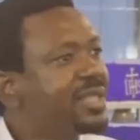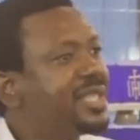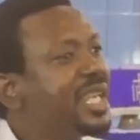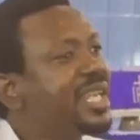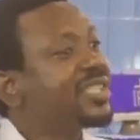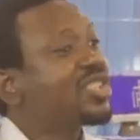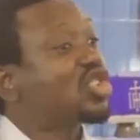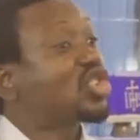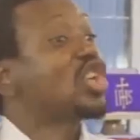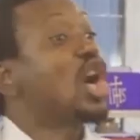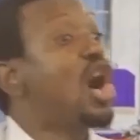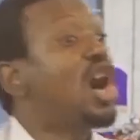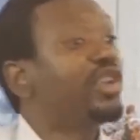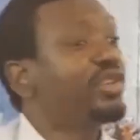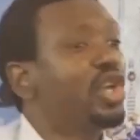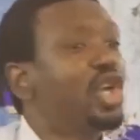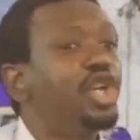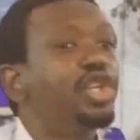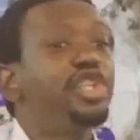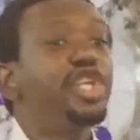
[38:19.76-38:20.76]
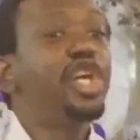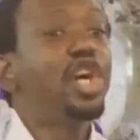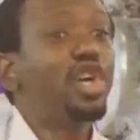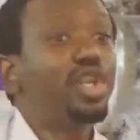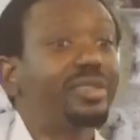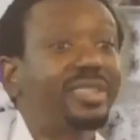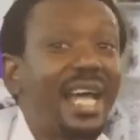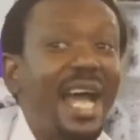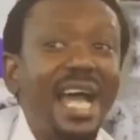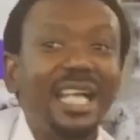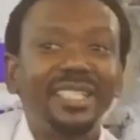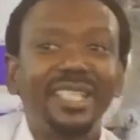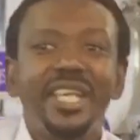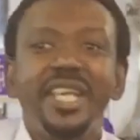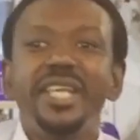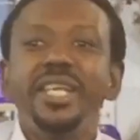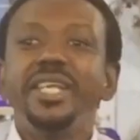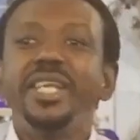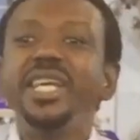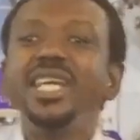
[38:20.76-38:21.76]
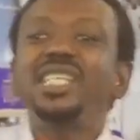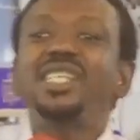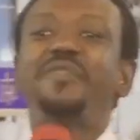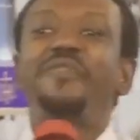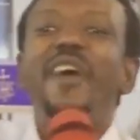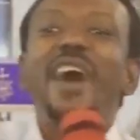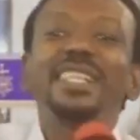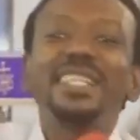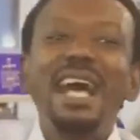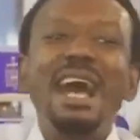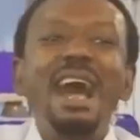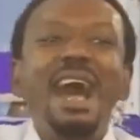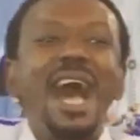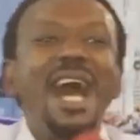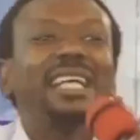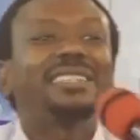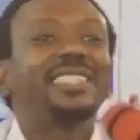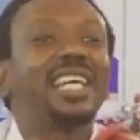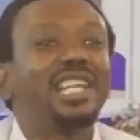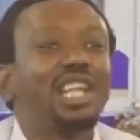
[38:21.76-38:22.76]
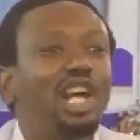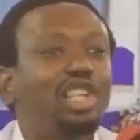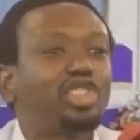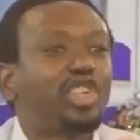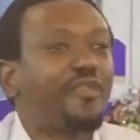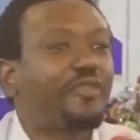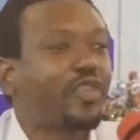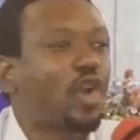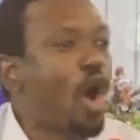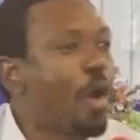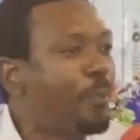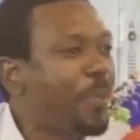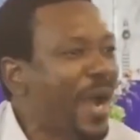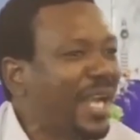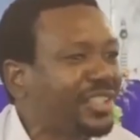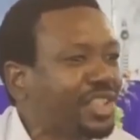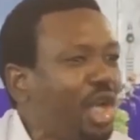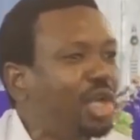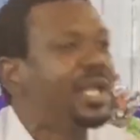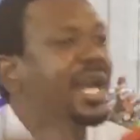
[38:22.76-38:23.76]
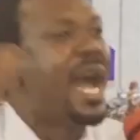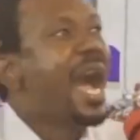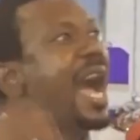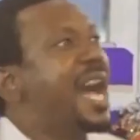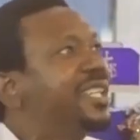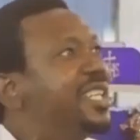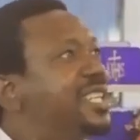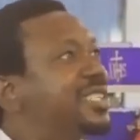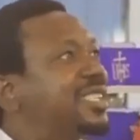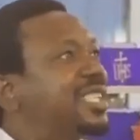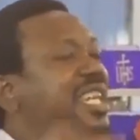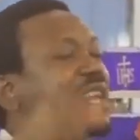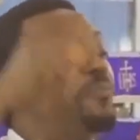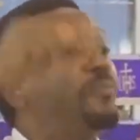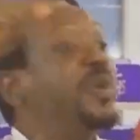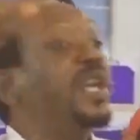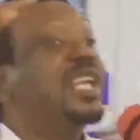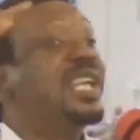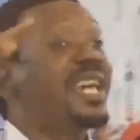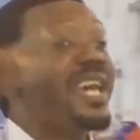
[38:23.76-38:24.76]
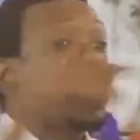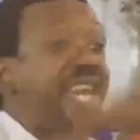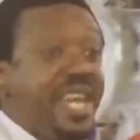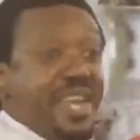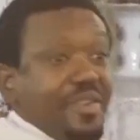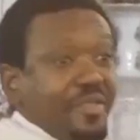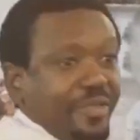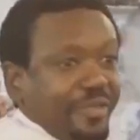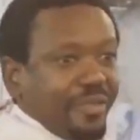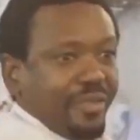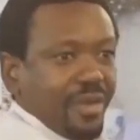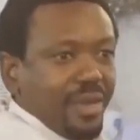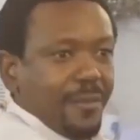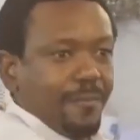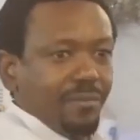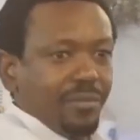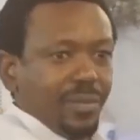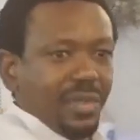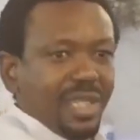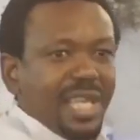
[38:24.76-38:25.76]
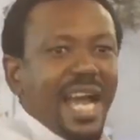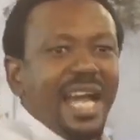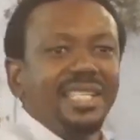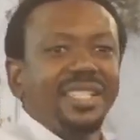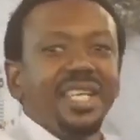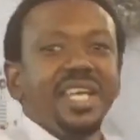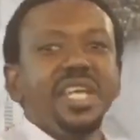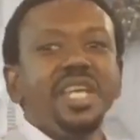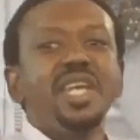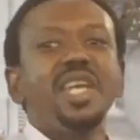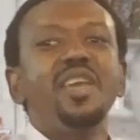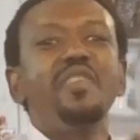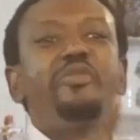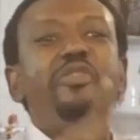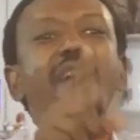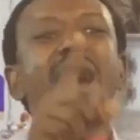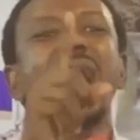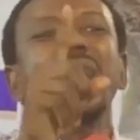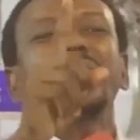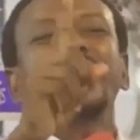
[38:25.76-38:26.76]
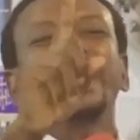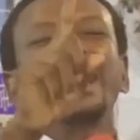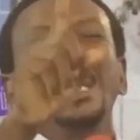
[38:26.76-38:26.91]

This son knew that his father has a lot of compassion, and he still believed that if I